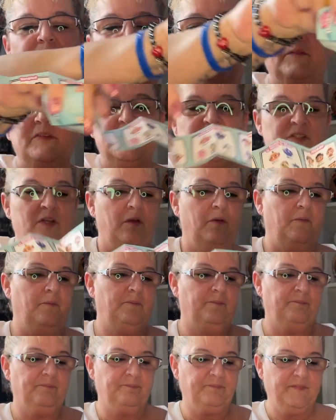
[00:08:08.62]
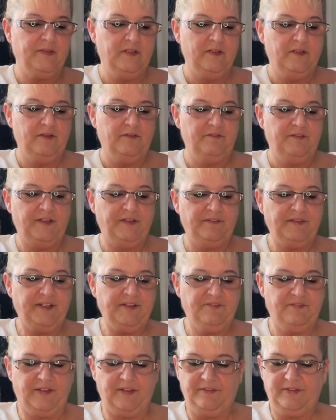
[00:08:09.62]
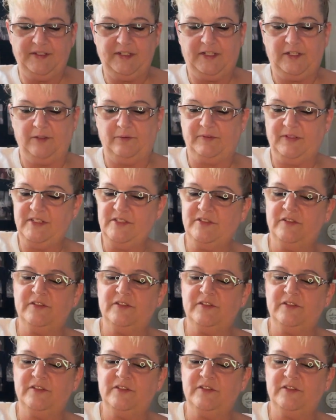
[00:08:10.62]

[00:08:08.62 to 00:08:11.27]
So very, very cute. These are